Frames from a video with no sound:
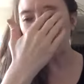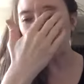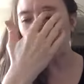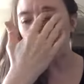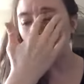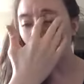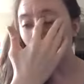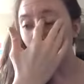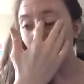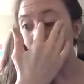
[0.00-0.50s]

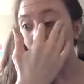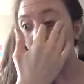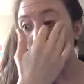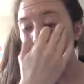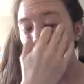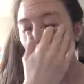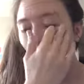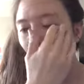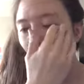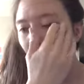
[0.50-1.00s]
be
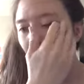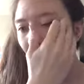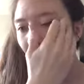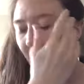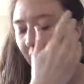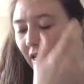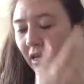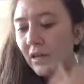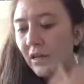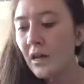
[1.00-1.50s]
coachable, be
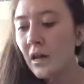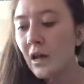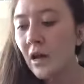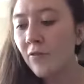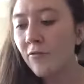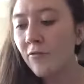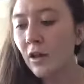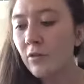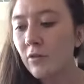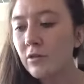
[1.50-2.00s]
open-minded,
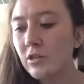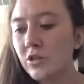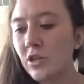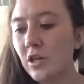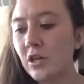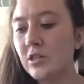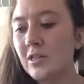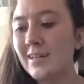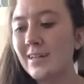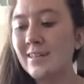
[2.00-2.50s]
follow
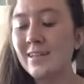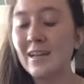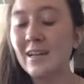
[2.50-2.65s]
instructions,